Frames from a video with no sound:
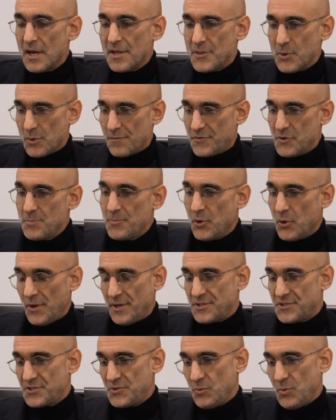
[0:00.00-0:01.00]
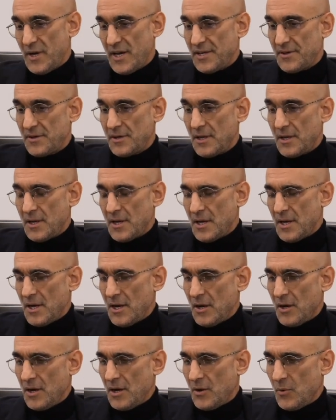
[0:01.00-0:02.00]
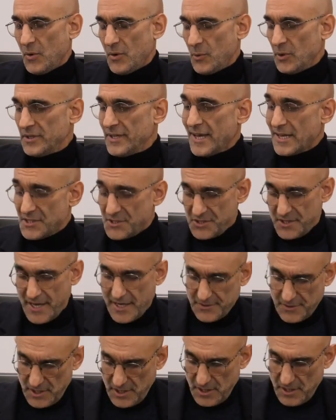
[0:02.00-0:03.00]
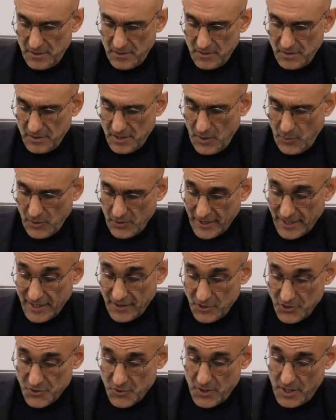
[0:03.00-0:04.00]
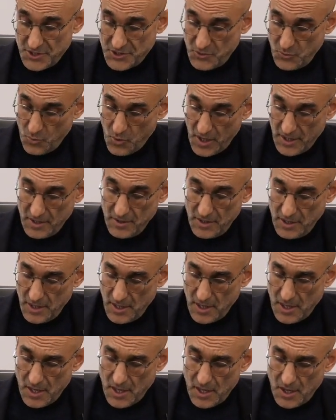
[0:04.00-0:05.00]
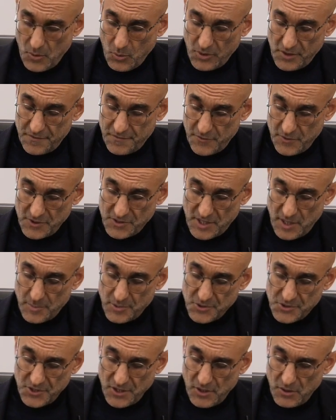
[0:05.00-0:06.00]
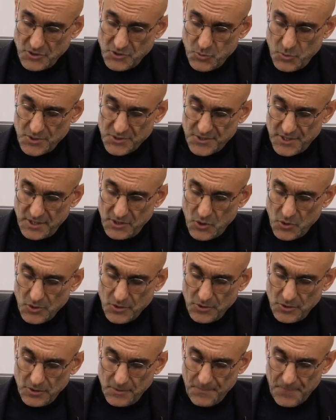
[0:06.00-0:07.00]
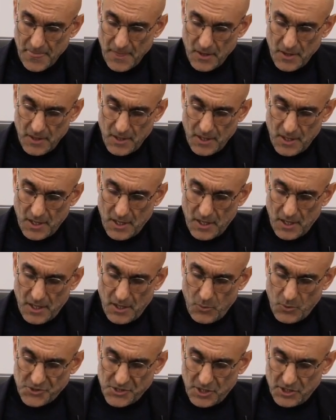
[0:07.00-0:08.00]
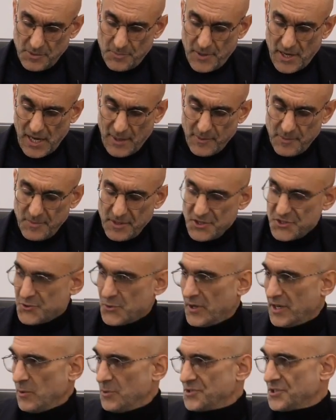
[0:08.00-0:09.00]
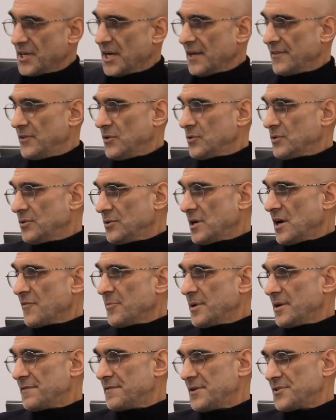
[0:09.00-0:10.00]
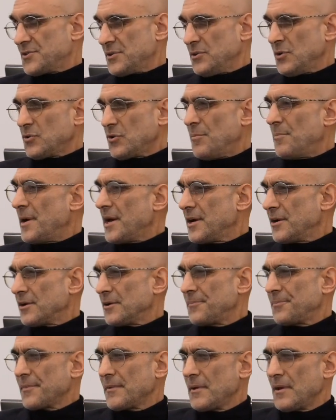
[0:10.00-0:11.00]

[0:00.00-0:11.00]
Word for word: There were a few points when we realized that that we were gaining their trust. One of the first episodes was the local, what's called the Piem administrator, which is kind of a local government official, local mayor.